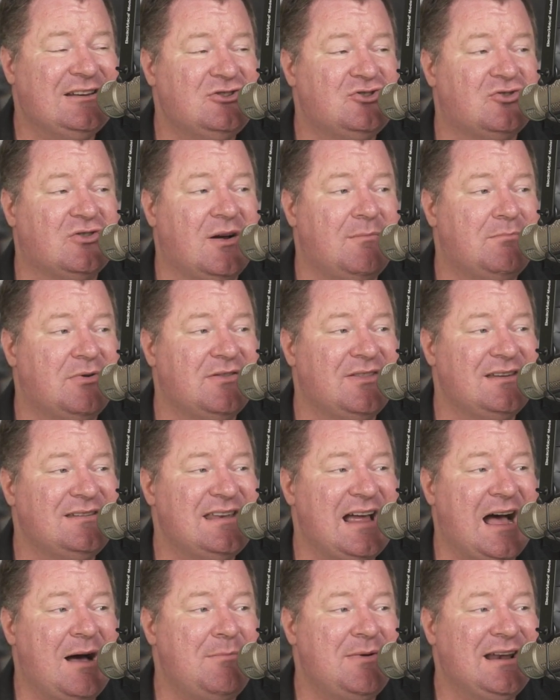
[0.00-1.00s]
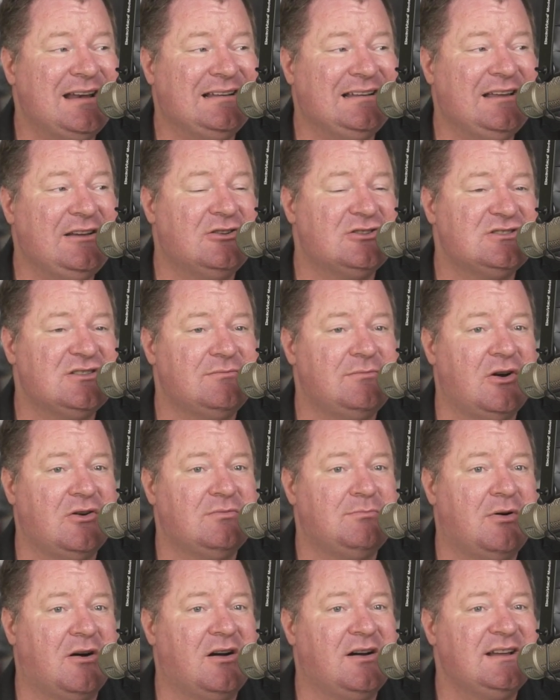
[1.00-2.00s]
and Trump are the dominant leaders of
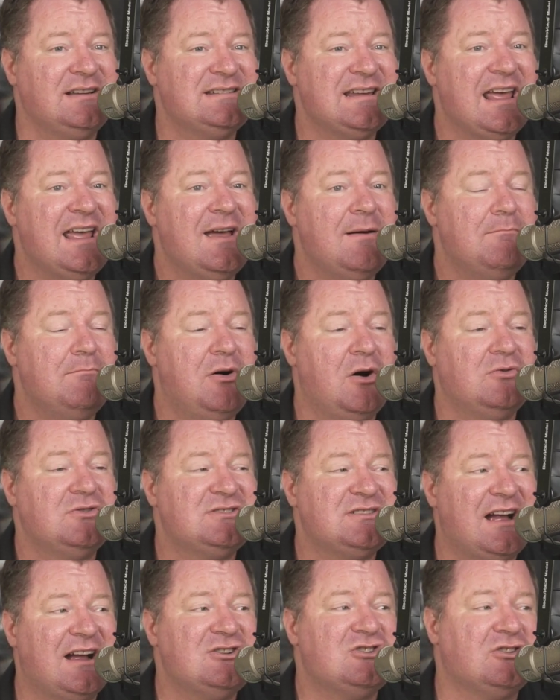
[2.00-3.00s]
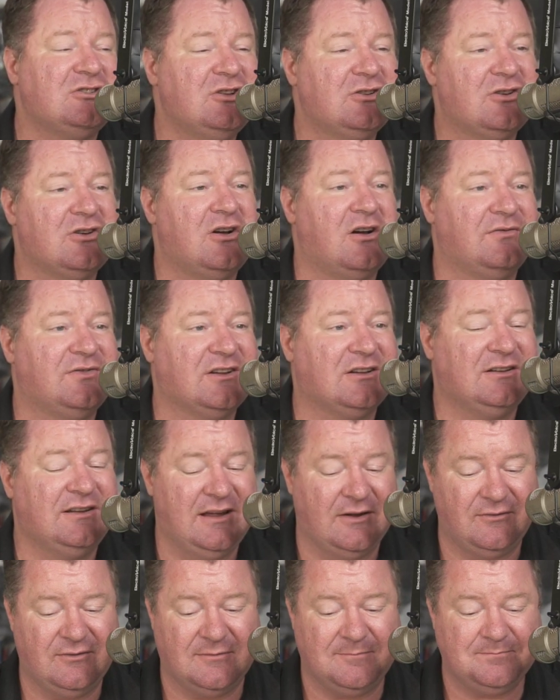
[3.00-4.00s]
both parties, both sides are looking off the
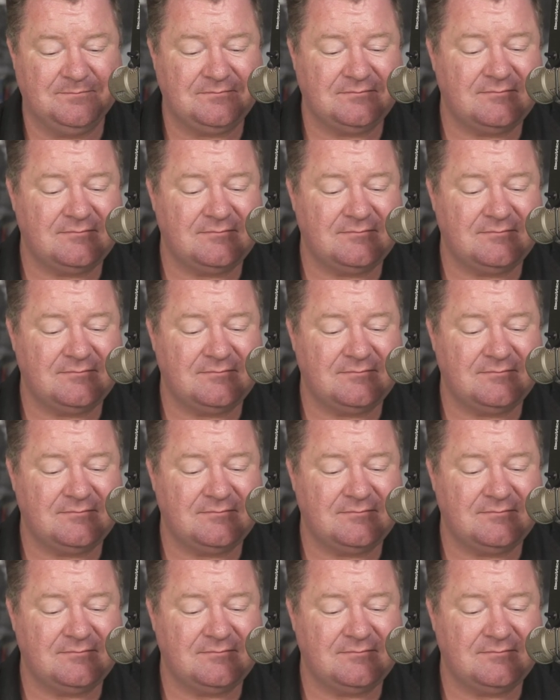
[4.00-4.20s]
cliff